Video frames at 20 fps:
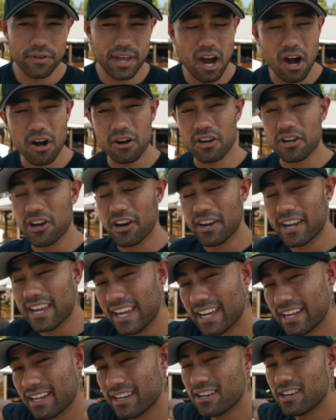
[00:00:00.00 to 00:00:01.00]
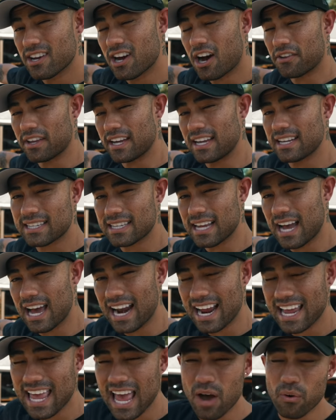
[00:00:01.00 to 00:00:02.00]
they are cooking on the inside.
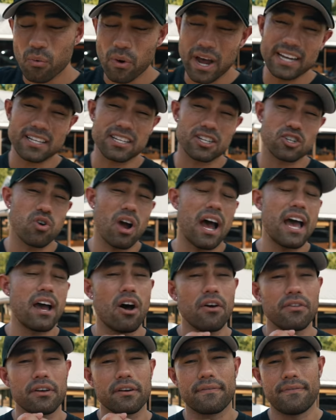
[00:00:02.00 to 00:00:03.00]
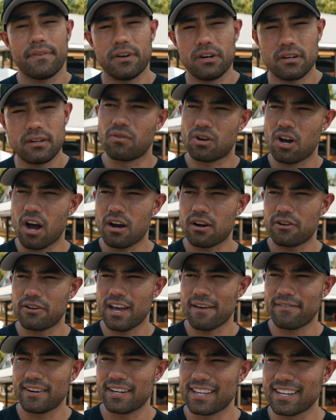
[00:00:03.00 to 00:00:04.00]
I can't wait to try all their food. Ricardo, you
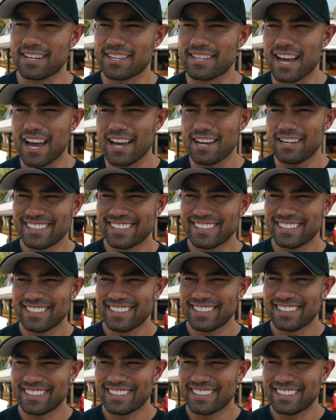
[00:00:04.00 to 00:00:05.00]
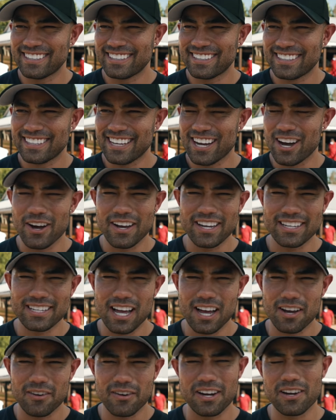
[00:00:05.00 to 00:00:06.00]
have anything to say? Let's eat Oh, he's
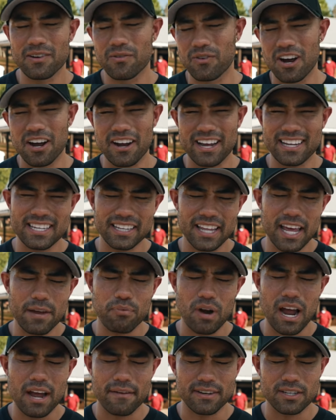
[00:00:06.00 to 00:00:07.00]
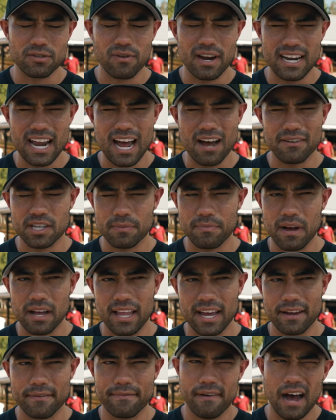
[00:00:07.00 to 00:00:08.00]
hungry. We're hungry. It's a late breakfast. Right now it's about
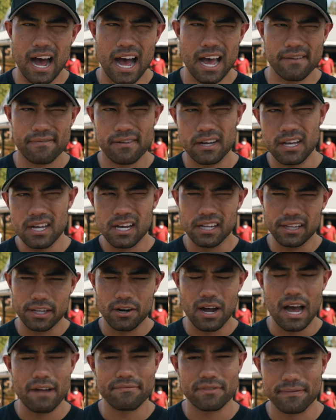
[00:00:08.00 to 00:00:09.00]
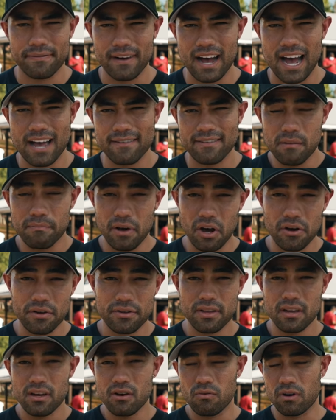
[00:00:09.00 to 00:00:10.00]
like five, a little after five. Both
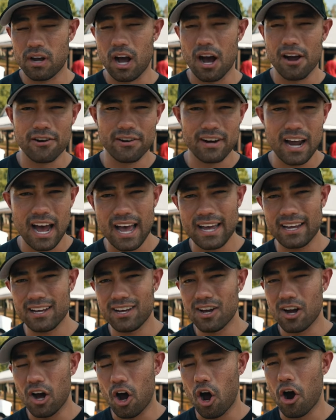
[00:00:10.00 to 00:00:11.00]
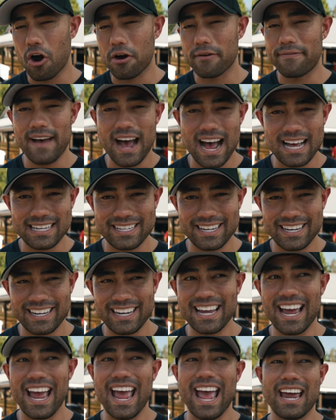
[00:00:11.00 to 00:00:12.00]
Ricardo and I are fasted
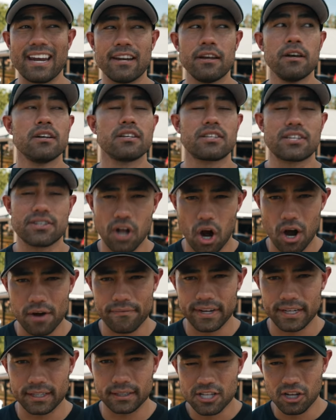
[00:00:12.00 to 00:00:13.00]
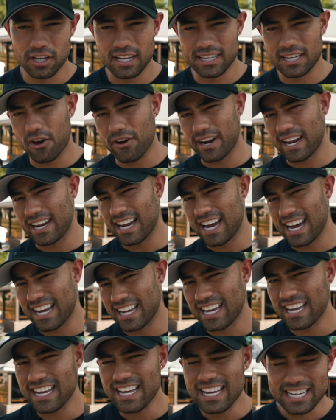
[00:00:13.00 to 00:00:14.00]
and starving. So let's go ahead and uh,
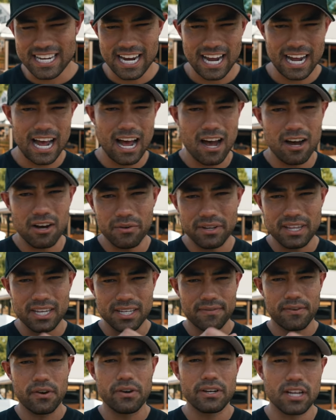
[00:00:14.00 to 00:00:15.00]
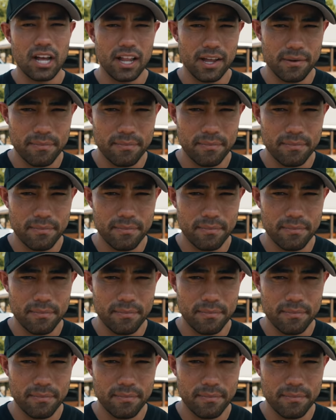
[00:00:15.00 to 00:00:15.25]
check out what this food is all